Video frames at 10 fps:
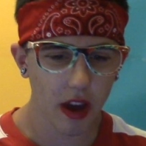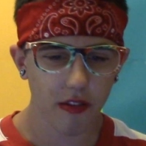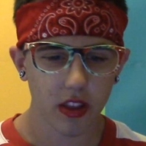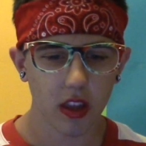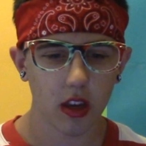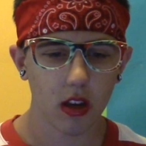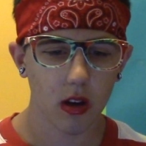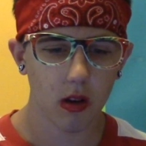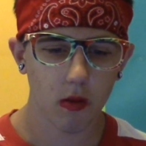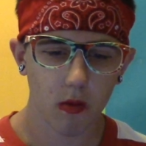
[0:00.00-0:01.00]
everything
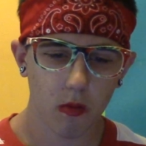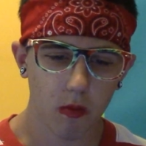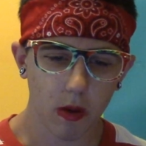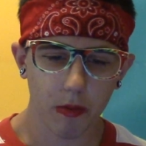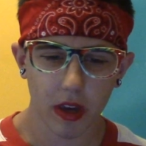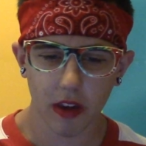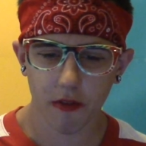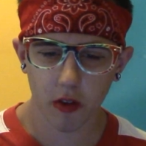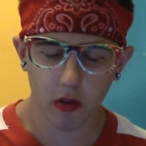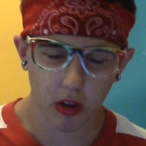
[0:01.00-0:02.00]
uh, when we get
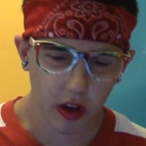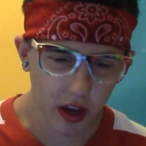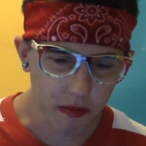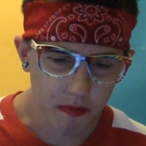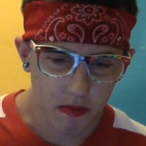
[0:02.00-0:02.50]
food. Okay?